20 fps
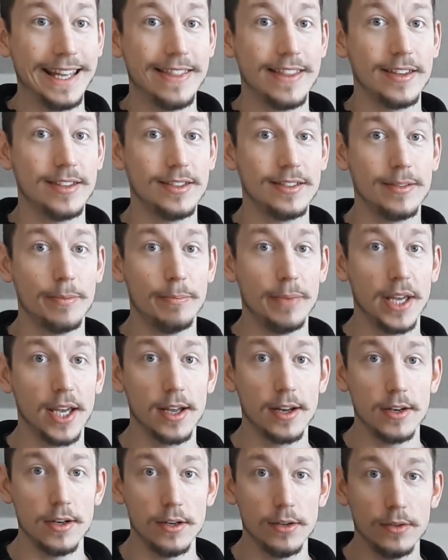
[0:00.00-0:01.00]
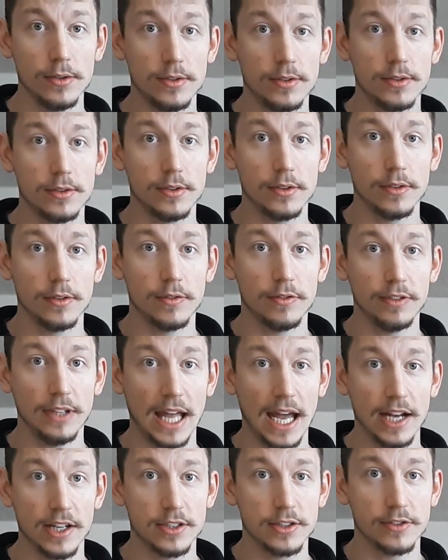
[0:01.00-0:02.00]
and this is a big news
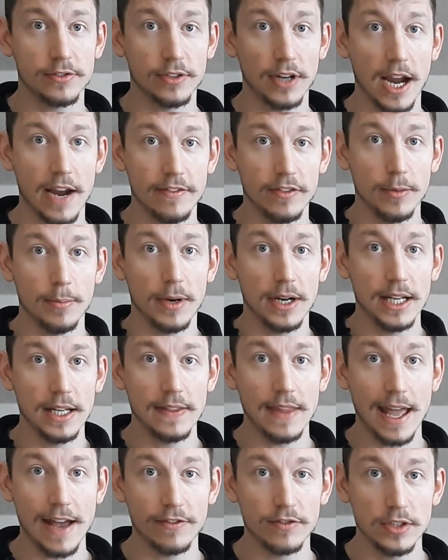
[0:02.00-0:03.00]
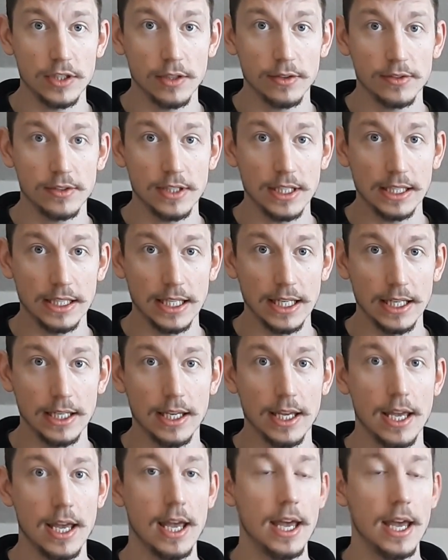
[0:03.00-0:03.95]
flash for everybody in the FGOC league.